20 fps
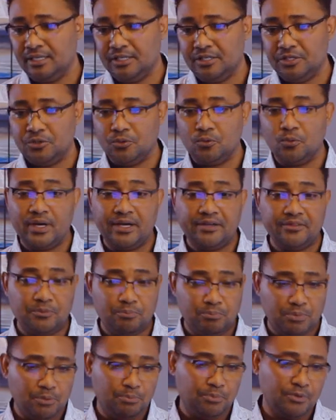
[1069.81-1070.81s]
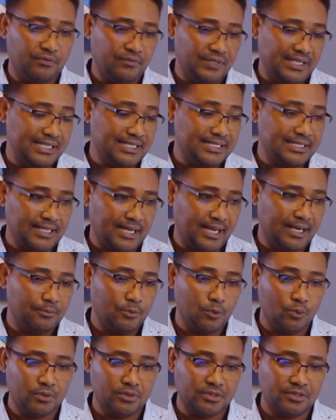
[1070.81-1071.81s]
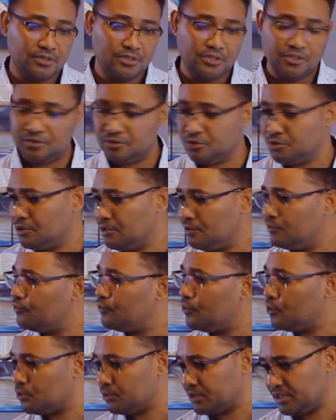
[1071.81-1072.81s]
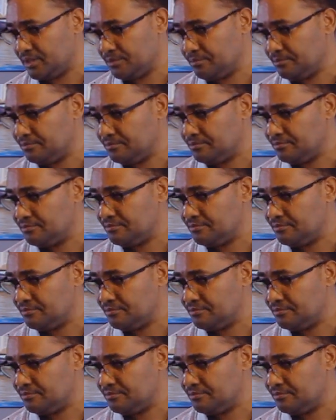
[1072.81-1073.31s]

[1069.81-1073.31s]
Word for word: you know, why the people of his time would, you know, sort of follow him.